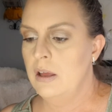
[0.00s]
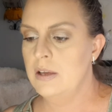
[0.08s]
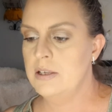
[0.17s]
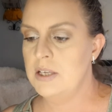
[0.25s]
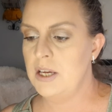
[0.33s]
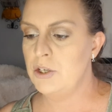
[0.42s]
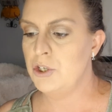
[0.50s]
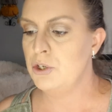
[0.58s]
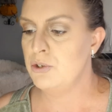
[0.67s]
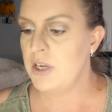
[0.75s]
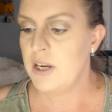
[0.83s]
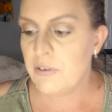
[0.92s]
See,
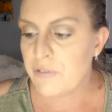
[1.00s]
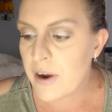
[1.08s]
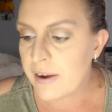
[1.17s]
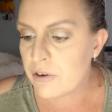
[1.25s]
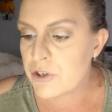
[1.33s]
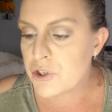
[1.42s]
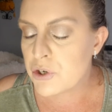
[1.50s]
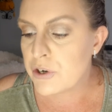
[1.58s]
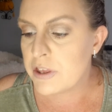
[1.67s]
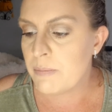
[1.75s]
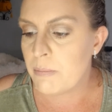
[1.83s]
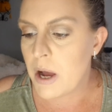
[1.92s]
choose any fragrance
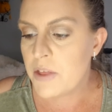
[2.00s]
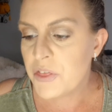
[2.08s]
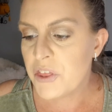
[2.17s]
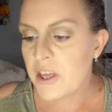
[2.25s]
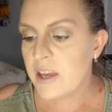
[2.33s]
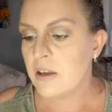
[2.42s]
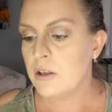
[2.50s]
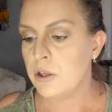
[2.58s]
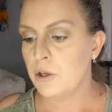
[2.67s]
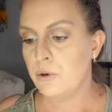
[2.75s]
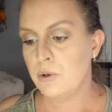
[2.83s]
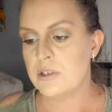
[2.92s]
during the month.
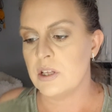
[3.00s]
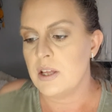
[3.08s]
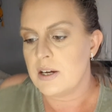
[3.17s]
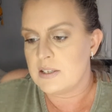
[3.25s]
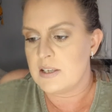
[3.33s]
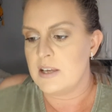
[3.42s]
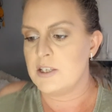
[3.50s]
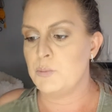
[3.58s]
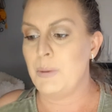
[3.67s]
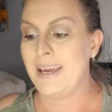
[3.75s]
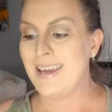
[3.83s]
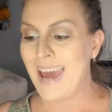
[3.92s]
Includes Lux S
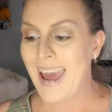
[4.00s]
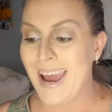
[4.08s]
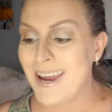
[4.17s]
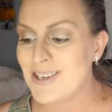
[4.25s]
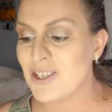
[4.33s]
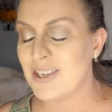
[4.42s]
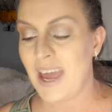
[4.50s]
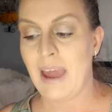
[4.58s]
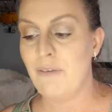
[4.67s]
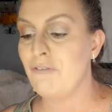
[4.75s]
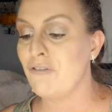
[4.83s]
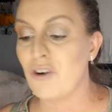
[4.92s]
B case.
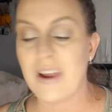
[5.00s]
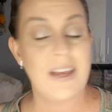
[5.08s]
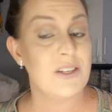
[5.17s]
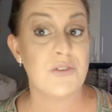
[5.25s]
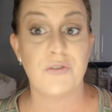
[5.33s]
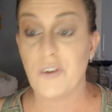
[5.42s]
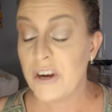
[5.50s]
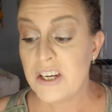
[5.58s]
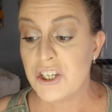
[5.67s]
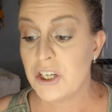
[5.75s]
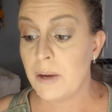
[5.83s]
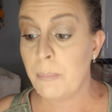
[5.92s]
A for it's
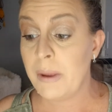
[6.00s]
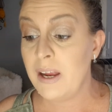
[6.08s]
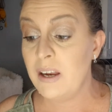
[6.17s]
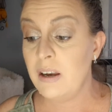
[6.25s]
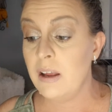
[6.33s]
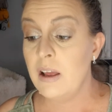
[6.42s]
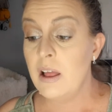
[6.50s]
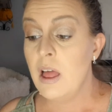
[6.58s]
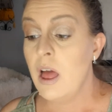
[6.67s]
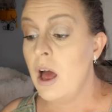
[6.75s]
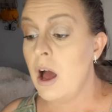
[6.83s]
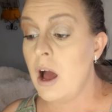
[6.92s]
free shipping.
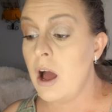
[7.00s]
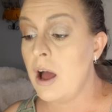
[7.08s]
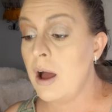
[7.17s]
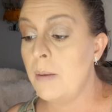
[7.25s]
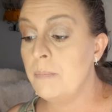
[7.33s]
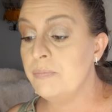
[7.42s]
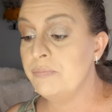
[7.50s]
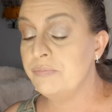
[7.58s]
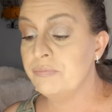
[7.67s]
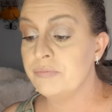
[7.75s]
Um...